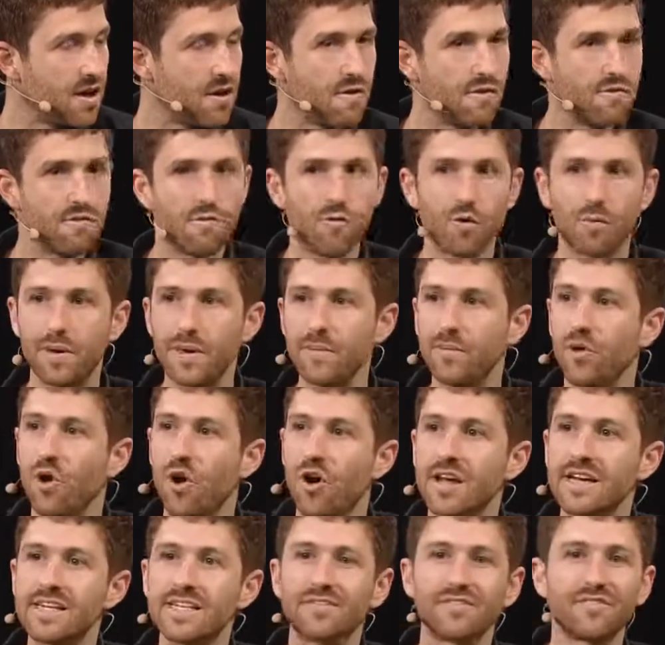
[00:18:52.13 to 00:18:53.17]
For people on
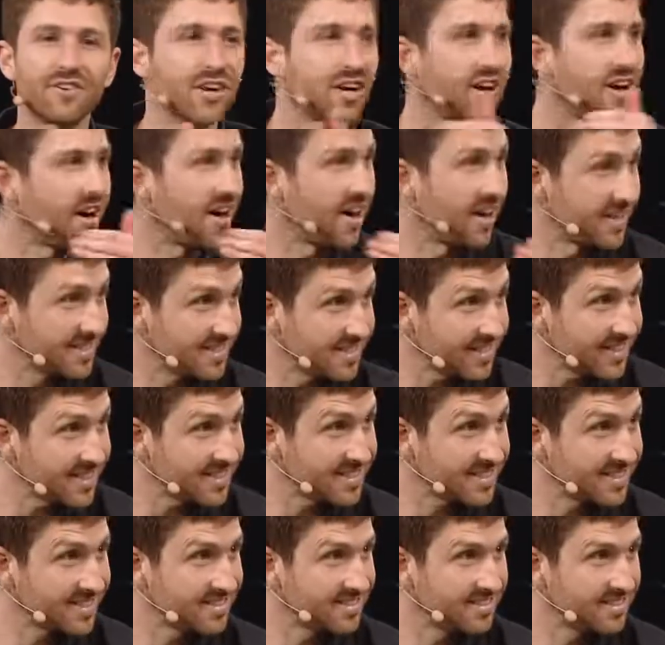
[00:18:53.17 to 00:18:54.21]
a different continent,
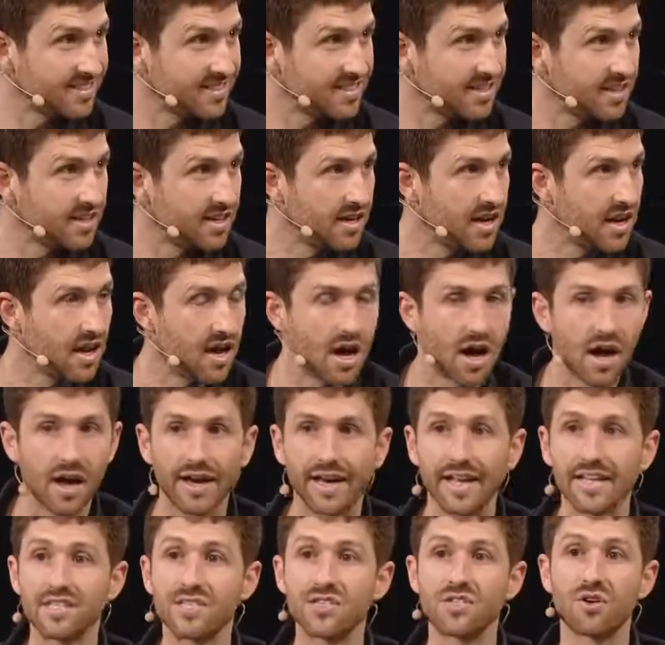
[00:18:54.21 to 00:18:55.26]

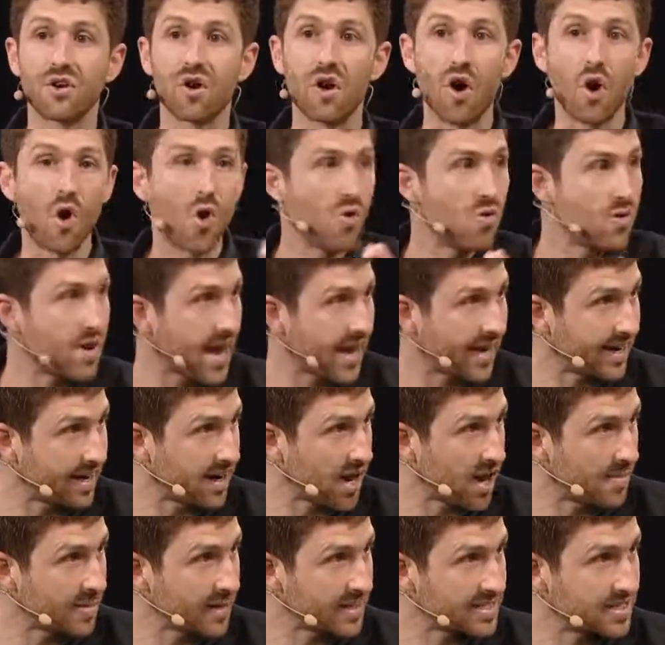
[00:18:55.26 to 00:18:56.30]
against their own
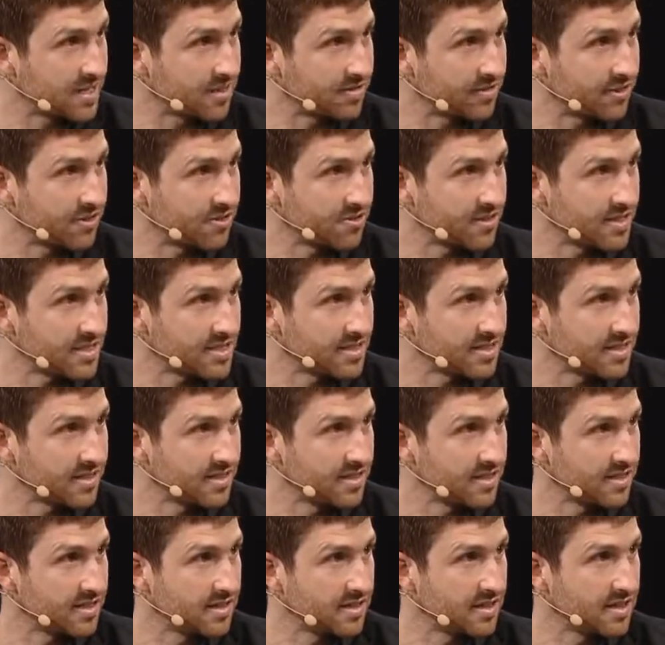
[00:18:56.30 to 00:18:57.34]
economic self-interest.
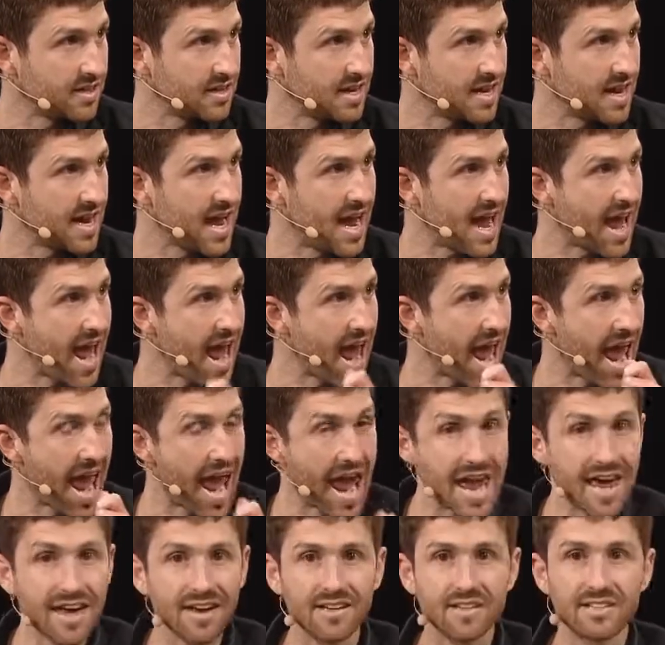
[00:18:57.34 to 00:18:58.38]

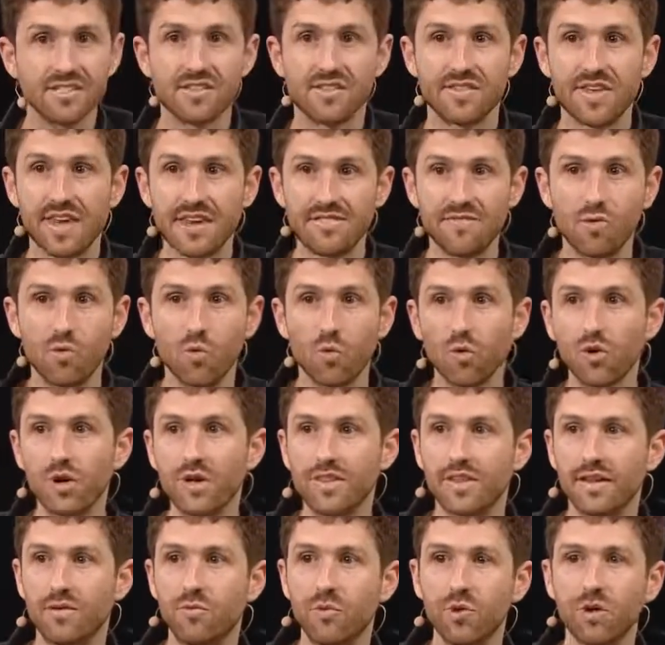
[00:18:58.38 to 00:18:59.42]
And they even worried
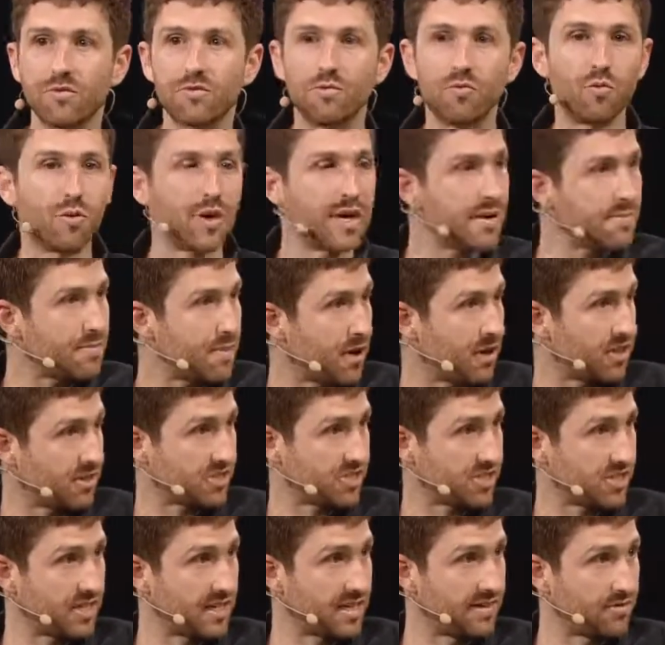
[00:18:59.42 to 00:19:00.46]
that, well, if we
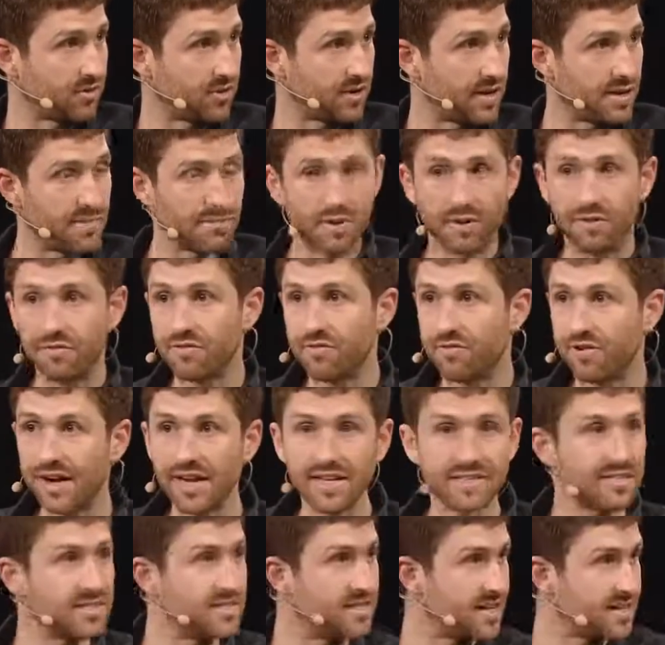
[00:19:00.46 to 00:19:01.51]
abolish slavery, but
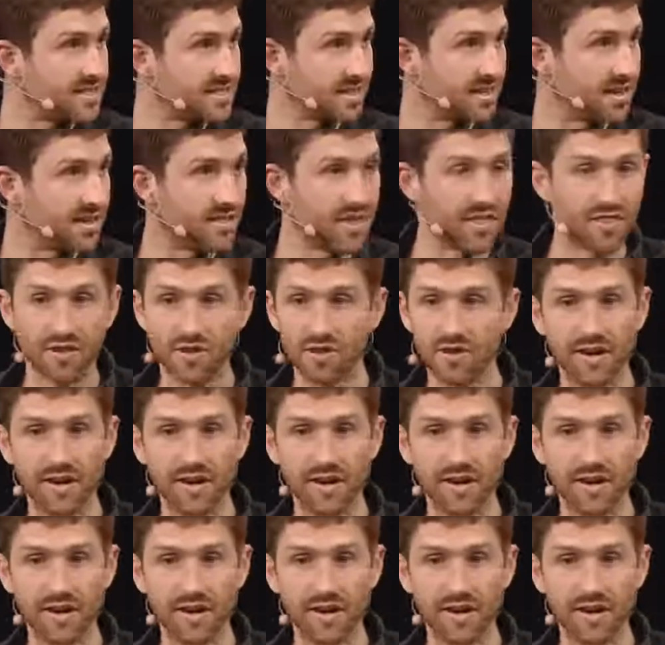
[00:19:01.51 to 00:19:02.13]
France doesn't, then their